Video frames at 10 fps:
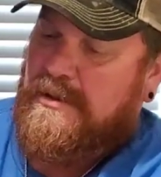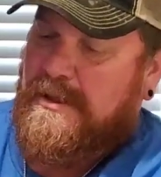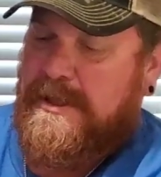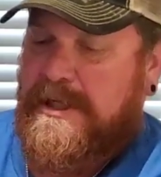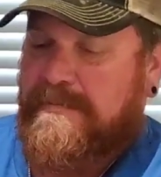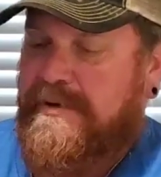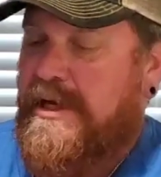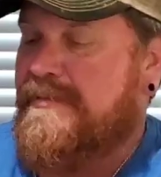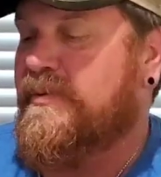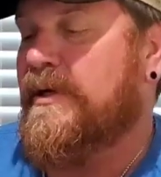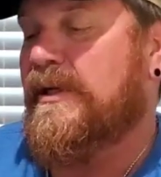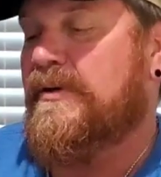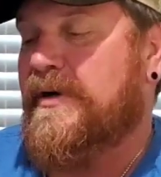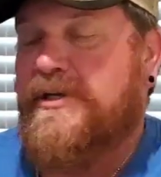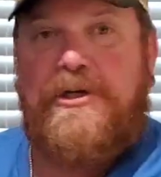comes with a
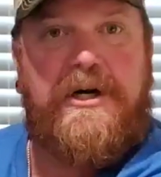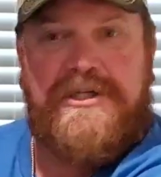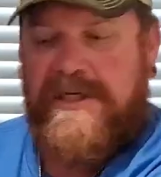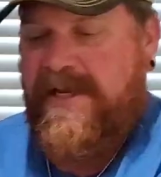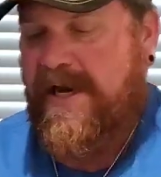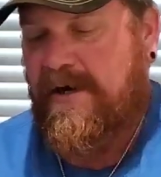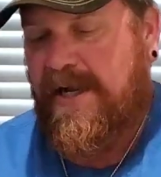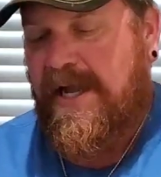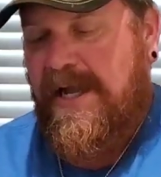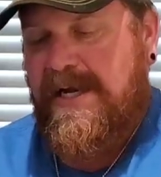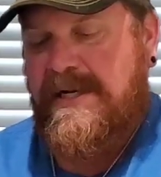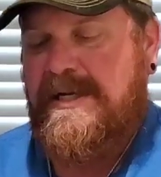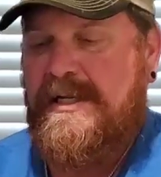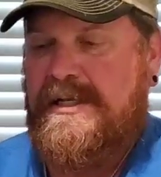little instruction care guide.